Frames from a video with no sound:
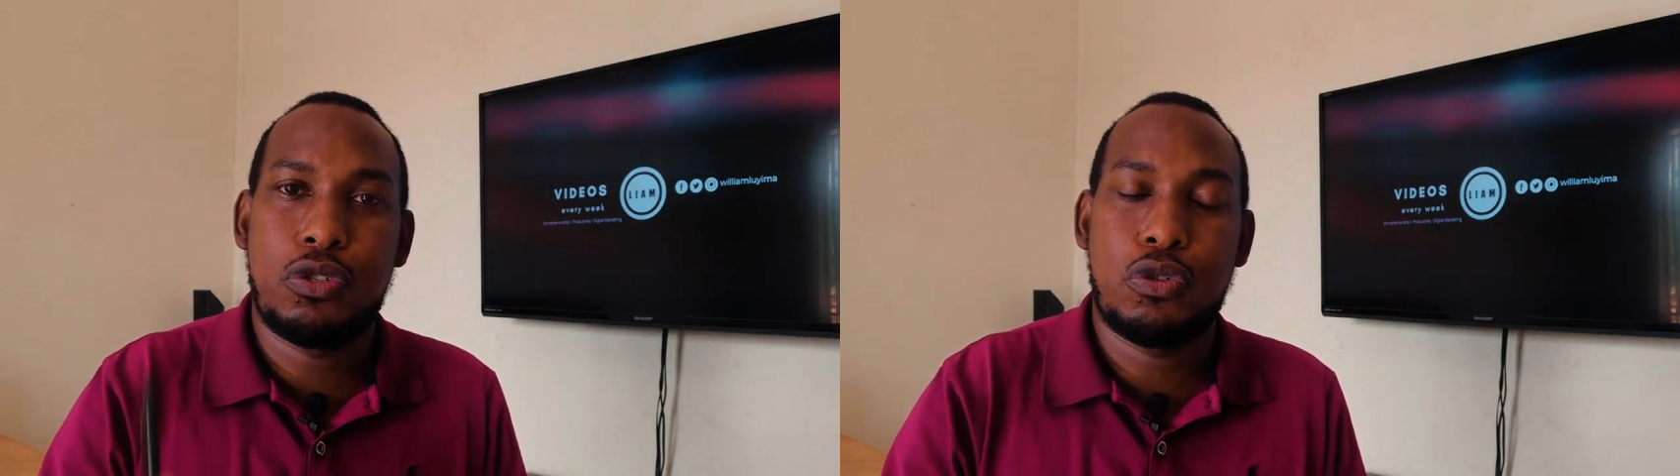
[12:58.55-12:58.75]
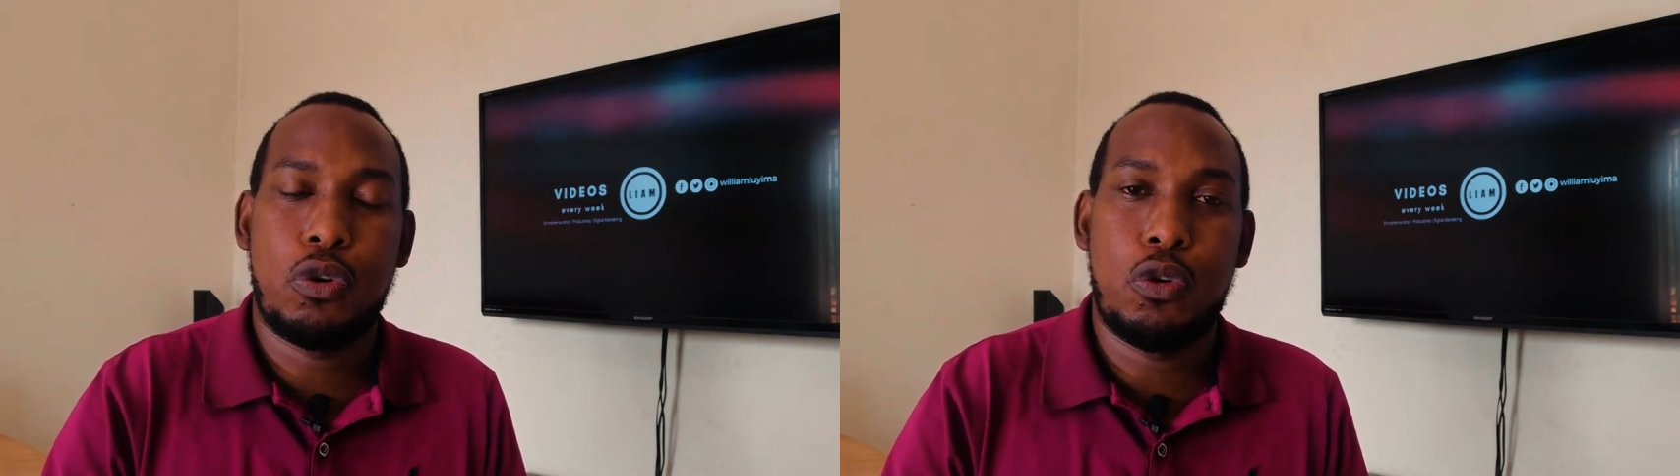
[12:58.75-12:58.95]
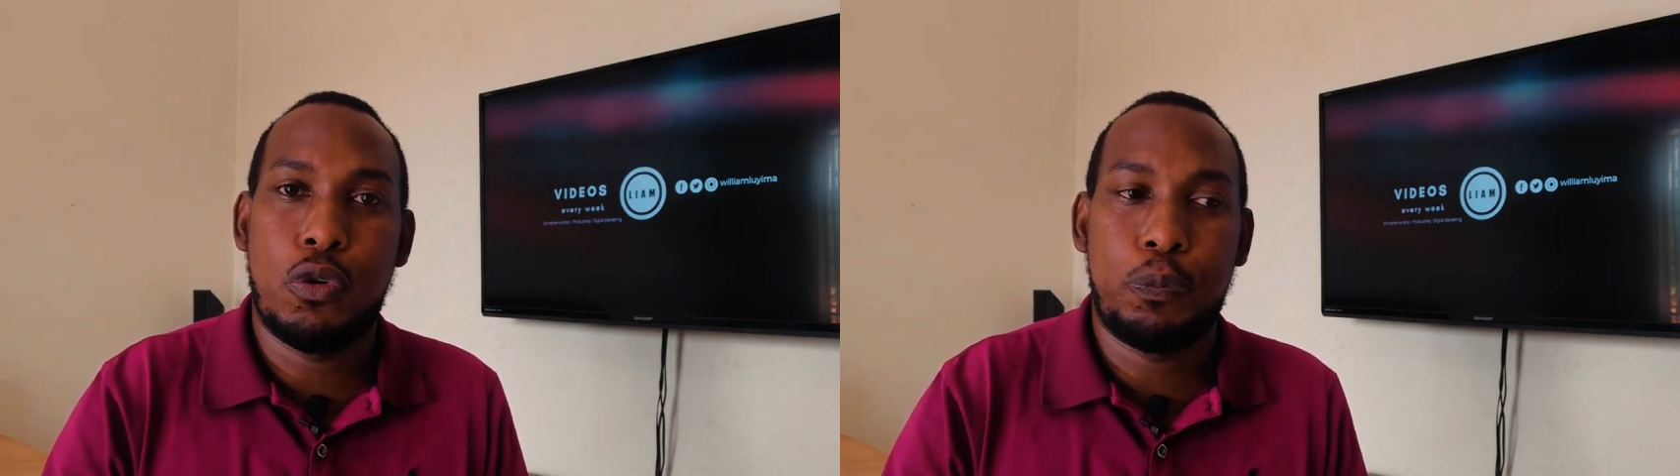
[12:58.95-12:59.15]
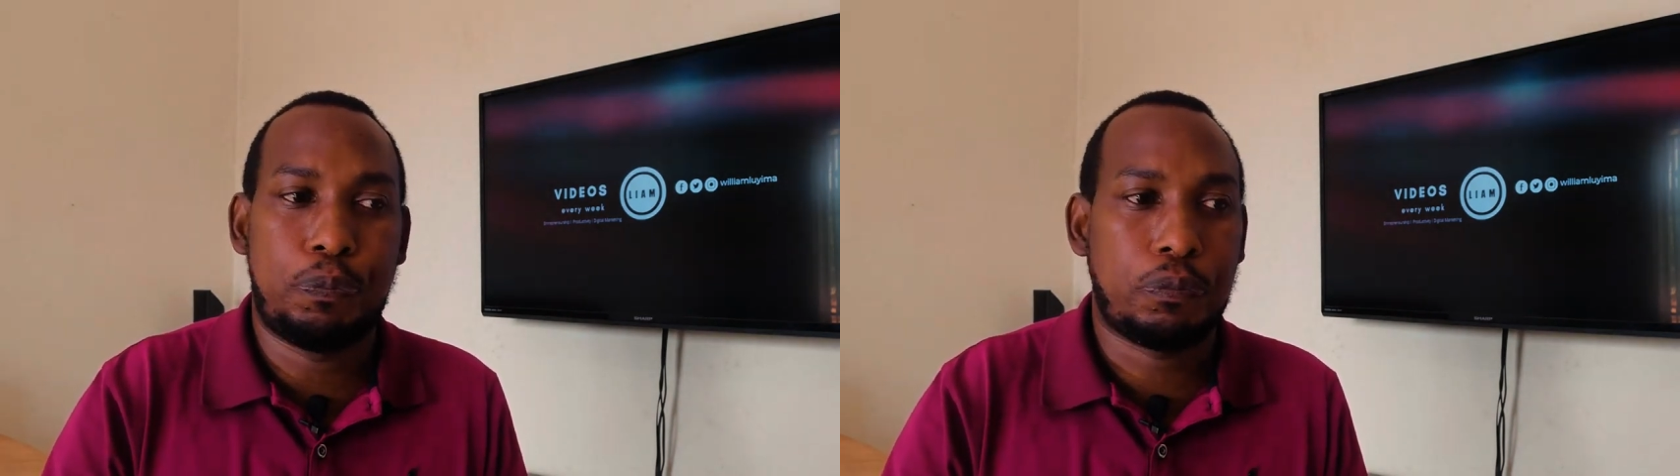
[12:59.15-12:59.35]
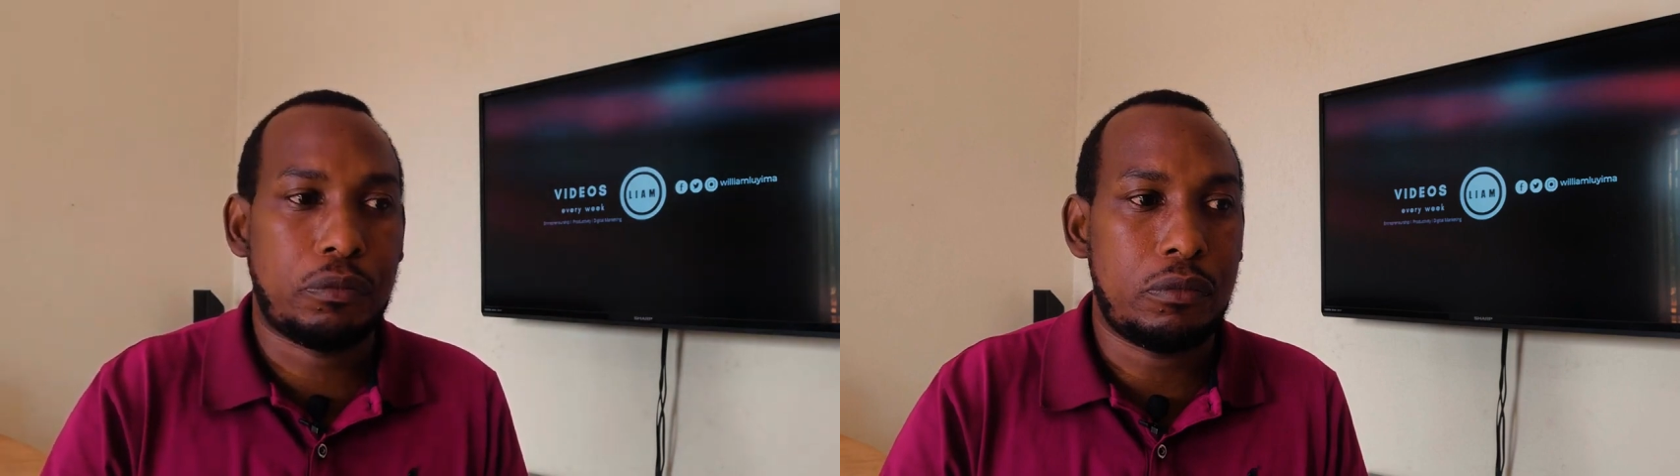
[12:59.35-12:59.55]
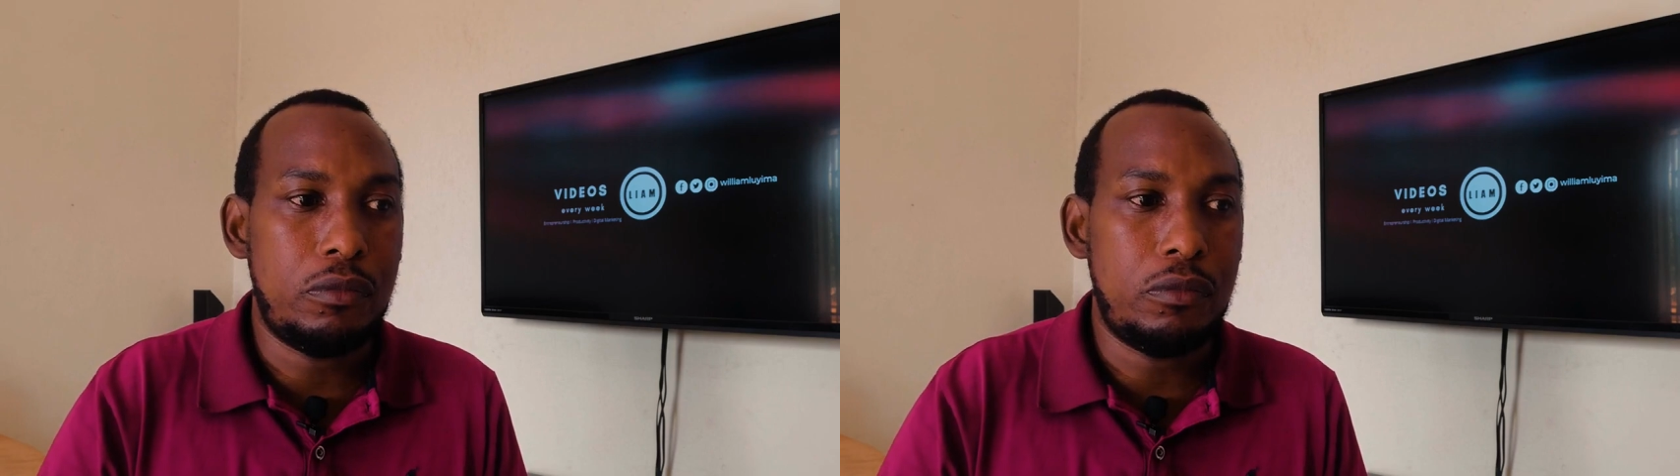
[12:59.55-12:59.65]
So